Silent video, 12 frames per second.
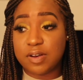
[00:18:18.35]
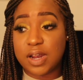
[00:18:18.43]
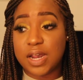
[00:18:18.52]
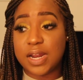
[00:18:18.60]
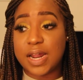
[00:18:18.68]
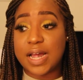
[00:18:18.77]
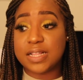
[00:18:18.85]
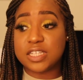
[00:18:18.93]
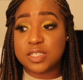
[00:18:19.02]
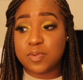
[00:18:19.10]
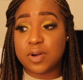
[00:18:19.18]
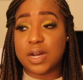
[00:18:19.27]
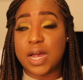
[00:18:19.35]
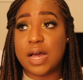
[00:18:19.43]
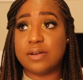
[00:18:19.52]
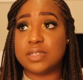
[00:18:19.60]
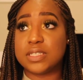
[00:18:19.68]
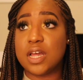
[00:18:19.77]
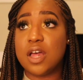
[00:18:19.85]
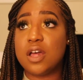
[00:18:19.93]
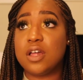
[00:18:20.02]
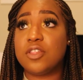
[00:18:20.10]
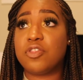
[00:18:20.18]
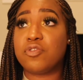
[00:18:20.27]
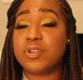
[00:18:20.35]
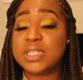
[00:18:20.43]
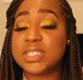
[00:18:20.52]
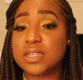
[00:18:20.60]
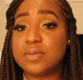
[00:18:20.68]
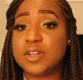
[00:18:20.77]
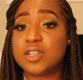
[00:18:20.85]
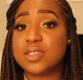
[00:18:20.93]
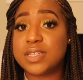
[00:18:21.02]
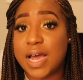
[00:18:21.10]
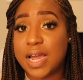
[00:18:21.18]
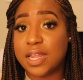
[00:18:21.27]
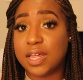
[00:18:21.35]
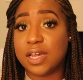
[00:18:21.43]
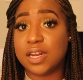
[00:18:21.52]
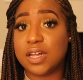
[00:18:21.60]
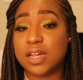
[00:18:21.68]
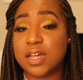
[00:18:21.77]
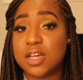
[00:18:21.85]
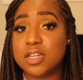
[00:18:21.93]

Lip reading: And at this point I was 3 centimeters dilated.